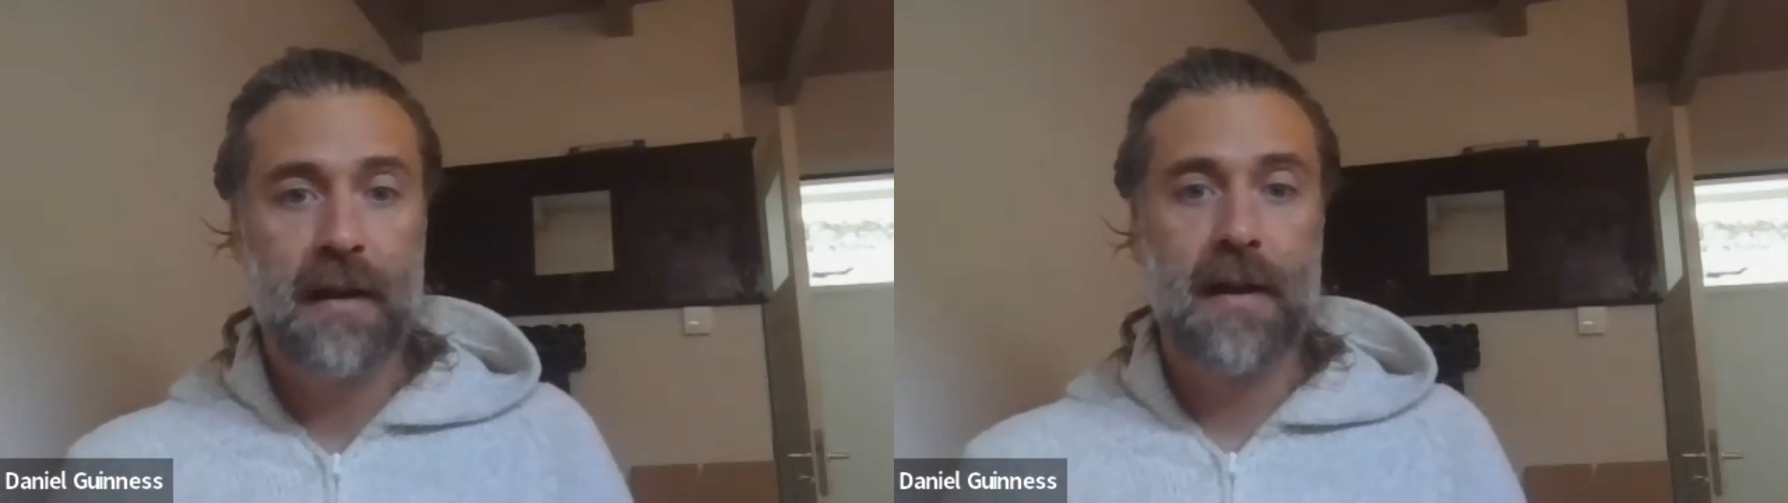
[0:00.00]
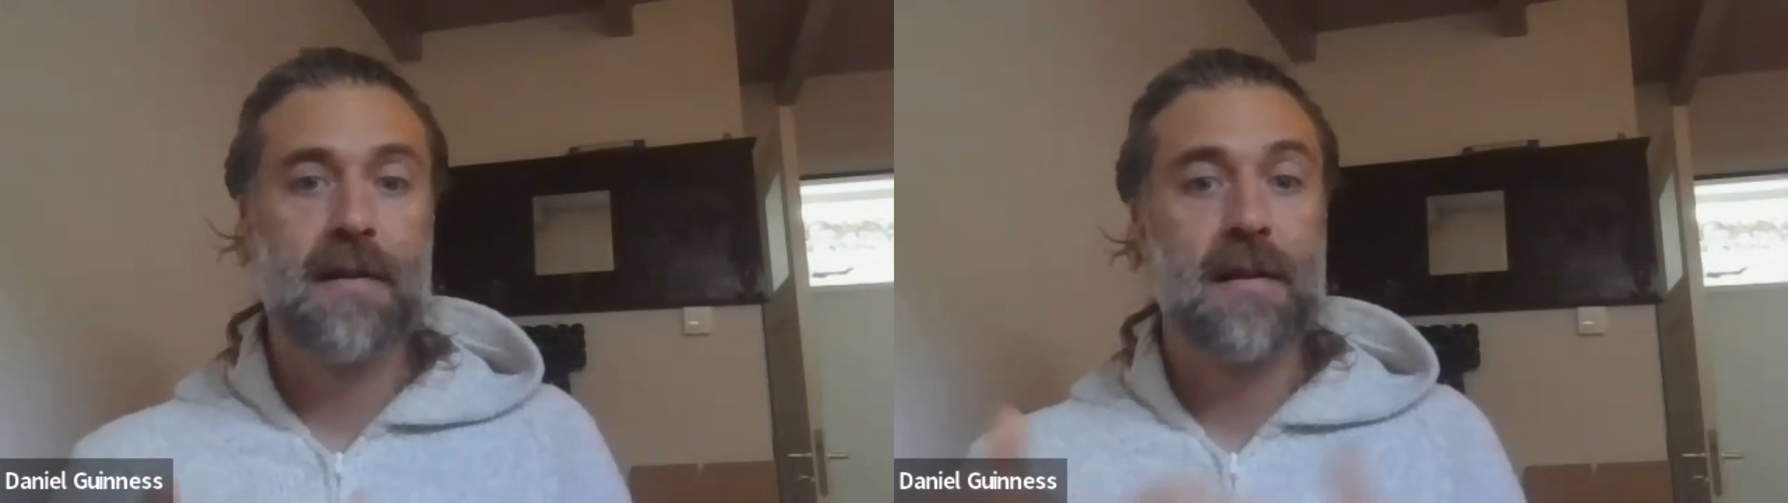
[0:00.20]

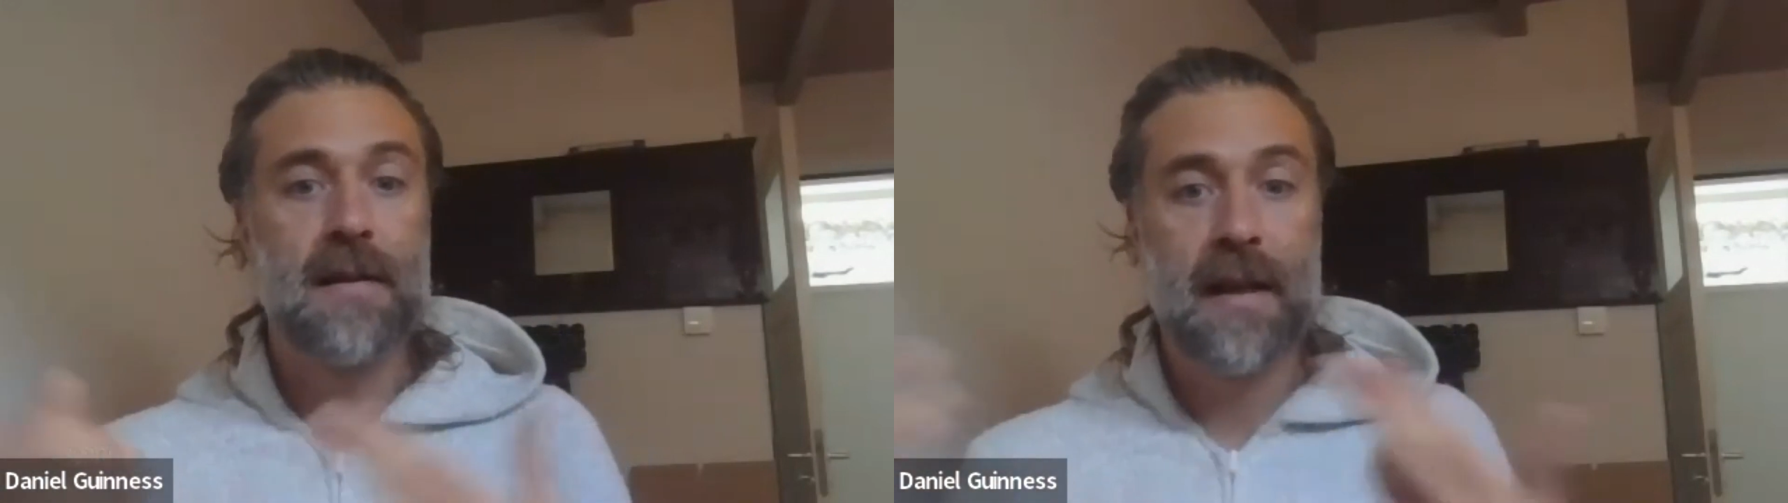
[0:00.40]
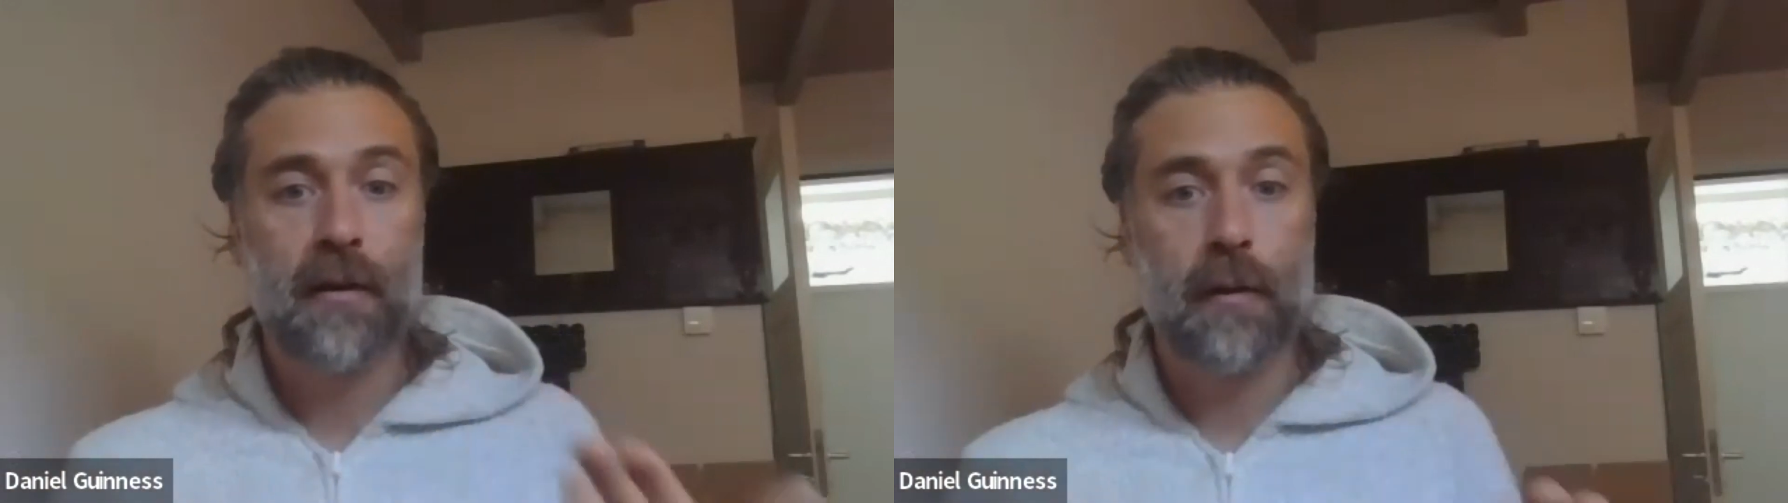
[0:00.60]
There's this
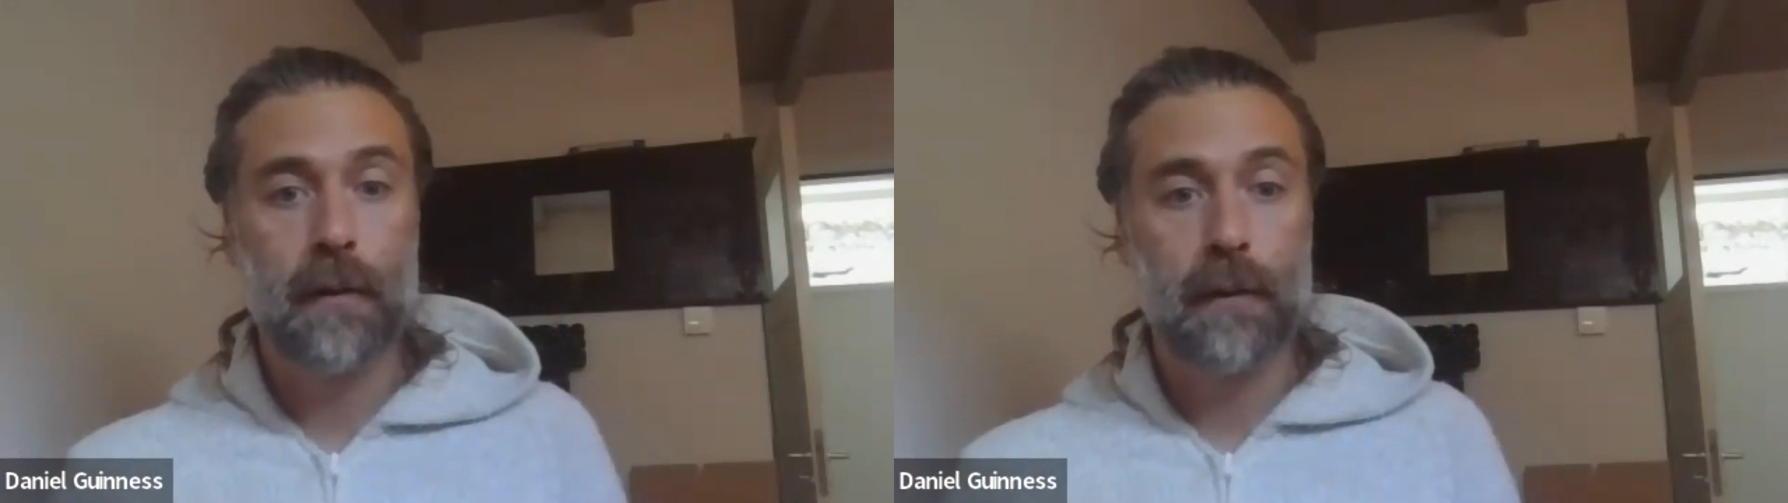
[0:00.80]
thing called